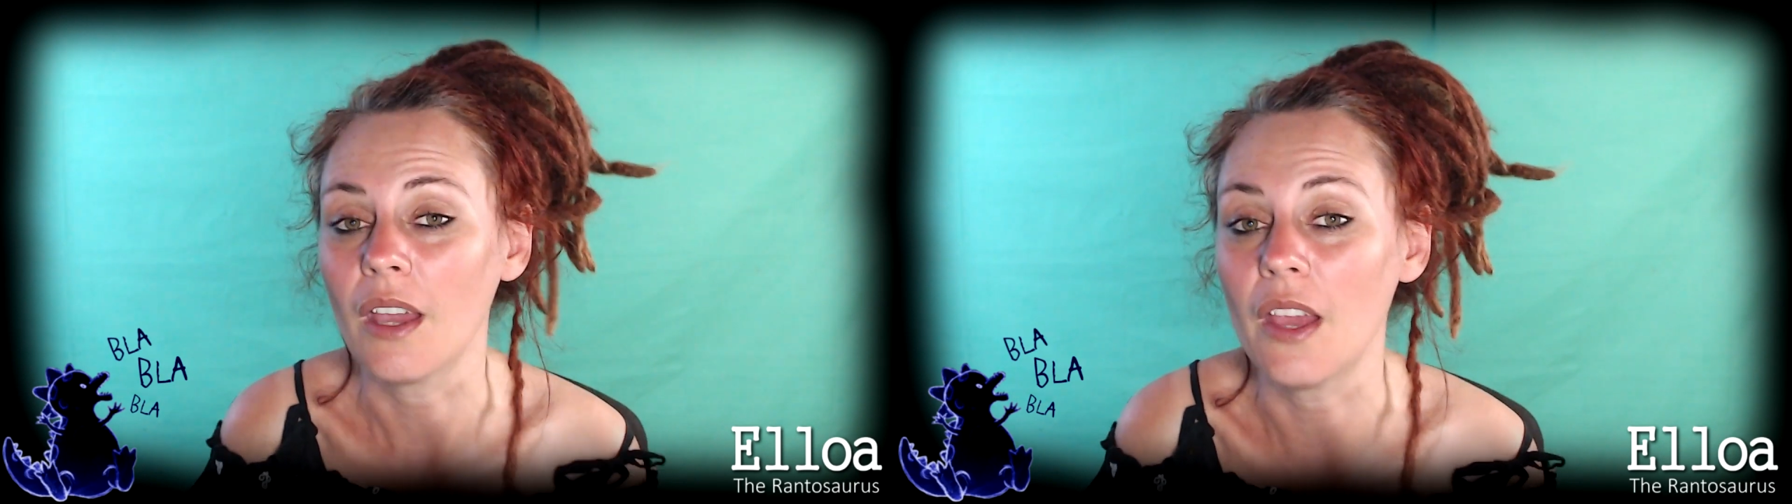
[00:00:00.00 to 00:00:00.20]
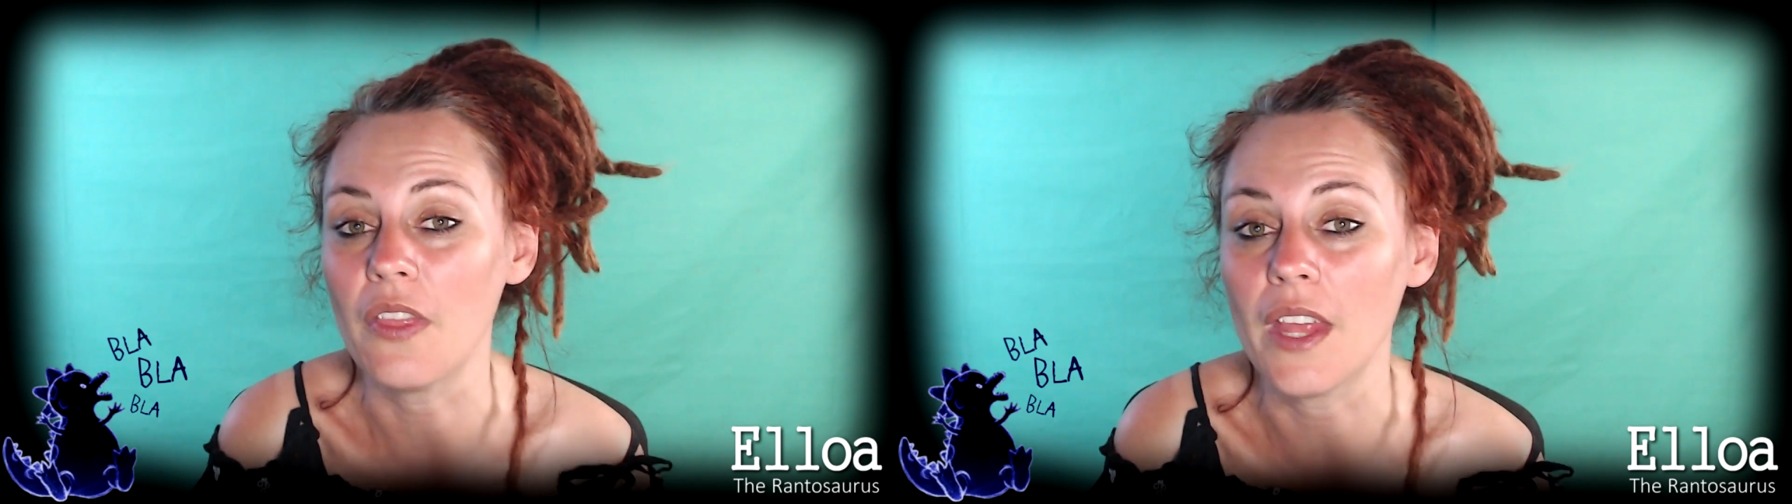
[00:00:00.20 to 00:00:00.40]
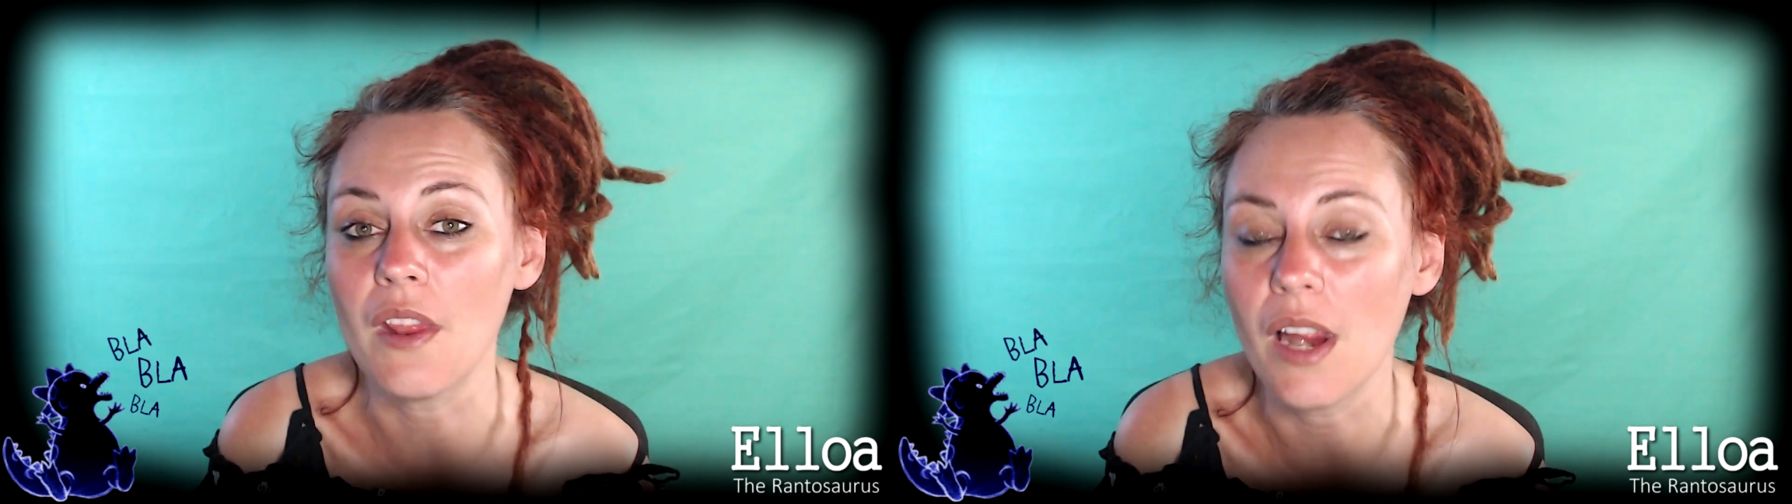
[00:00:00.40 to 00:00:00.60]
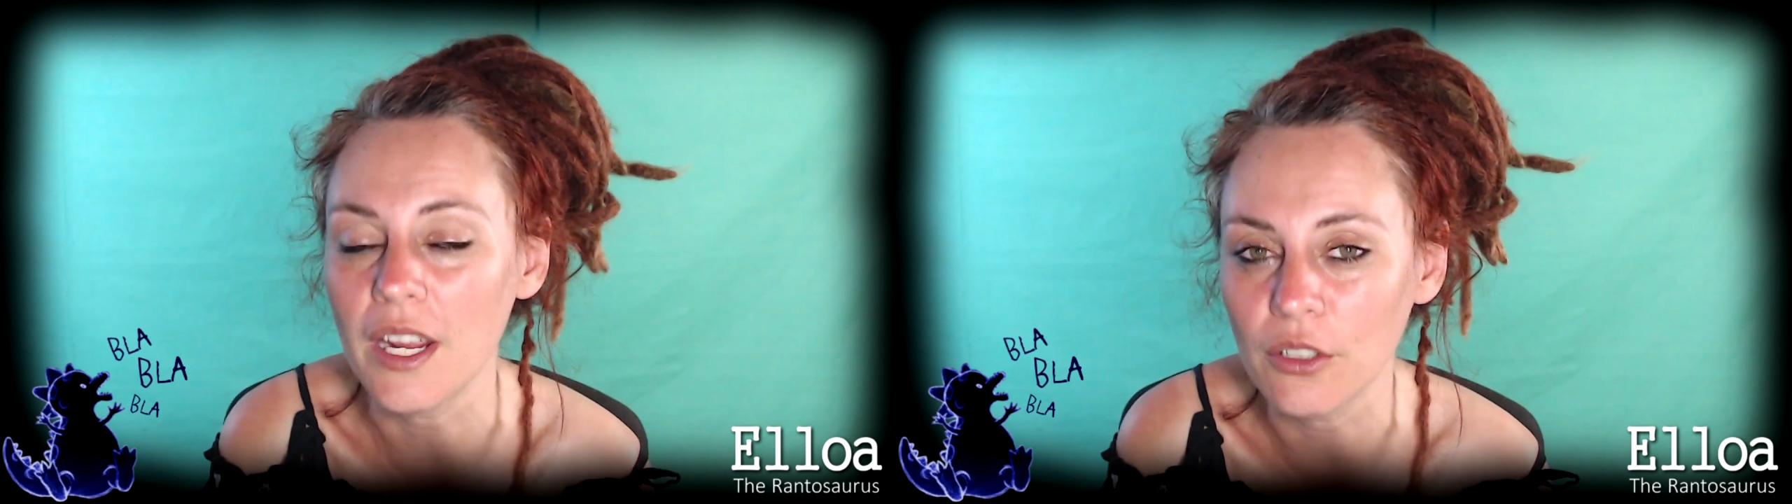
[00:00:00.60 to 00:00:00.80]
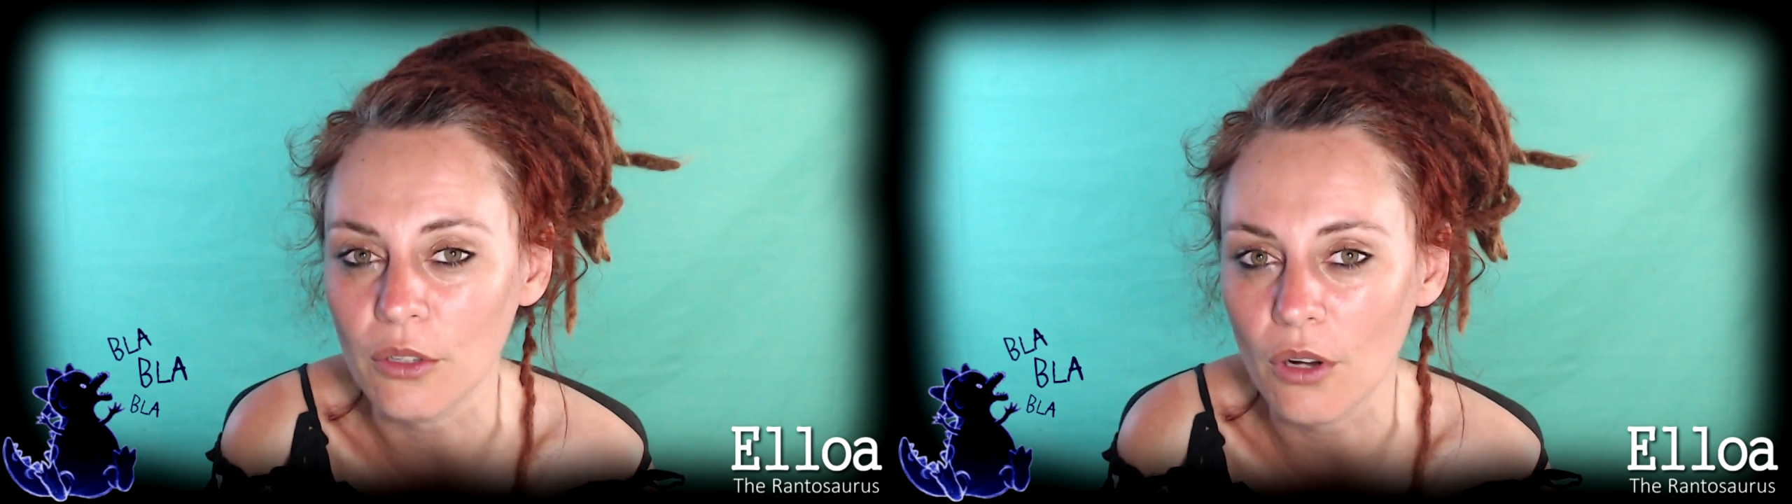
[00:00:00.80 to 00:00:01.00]
And then
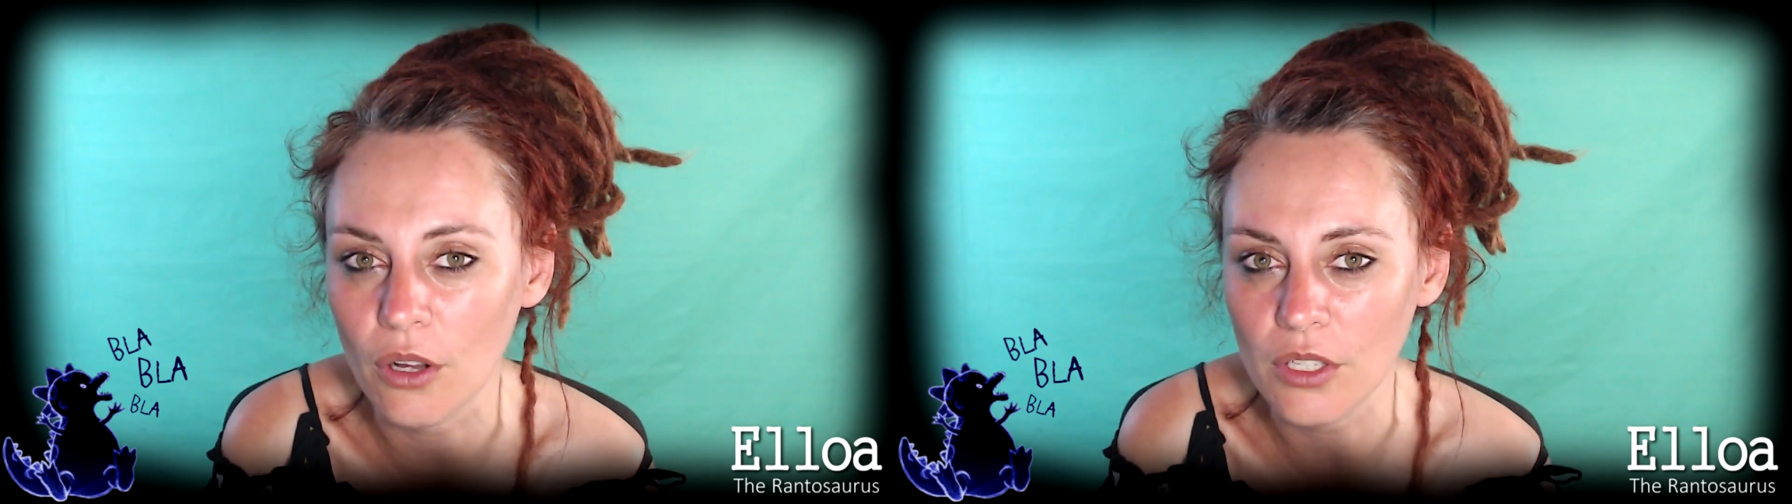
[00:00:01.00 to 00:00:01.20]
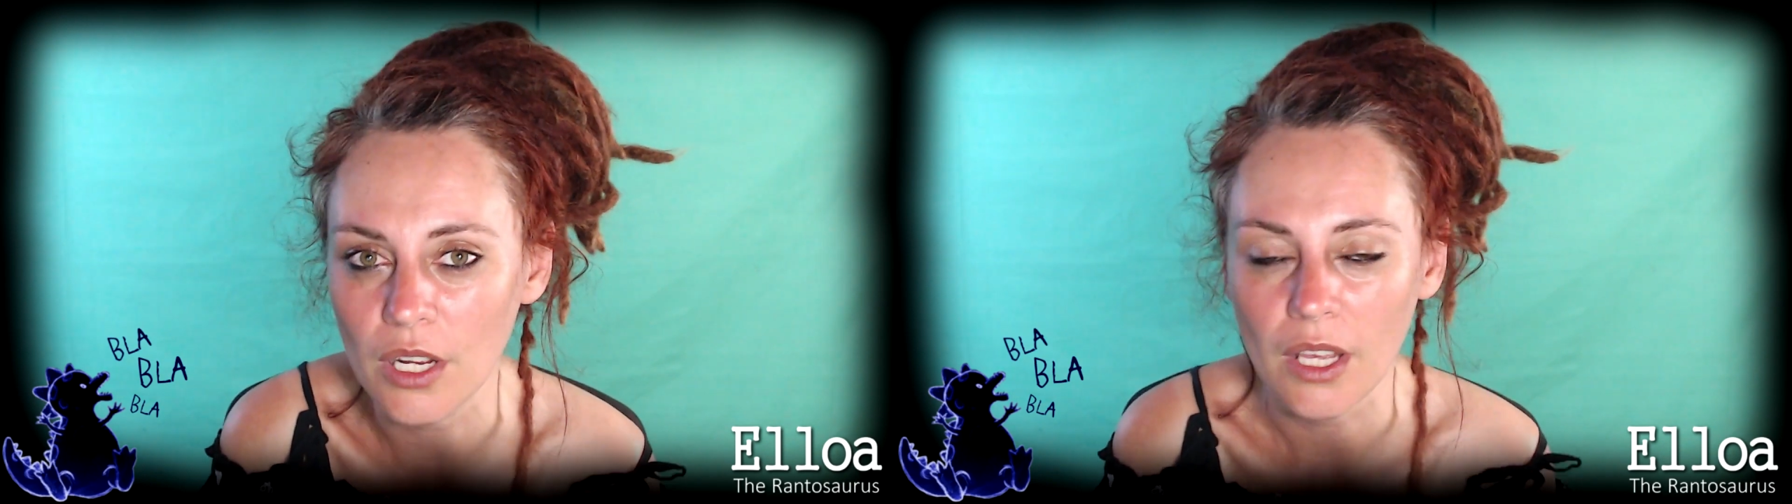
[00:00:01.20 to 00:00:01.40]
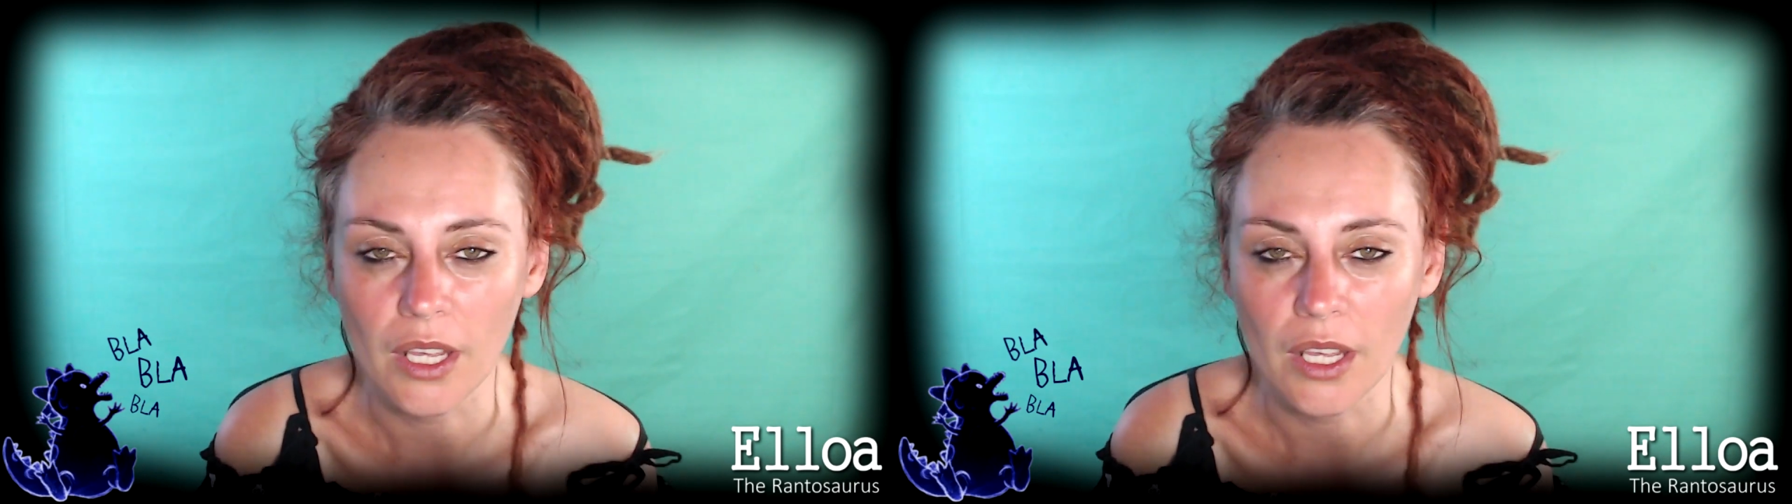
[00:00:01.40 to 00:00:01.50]
later on,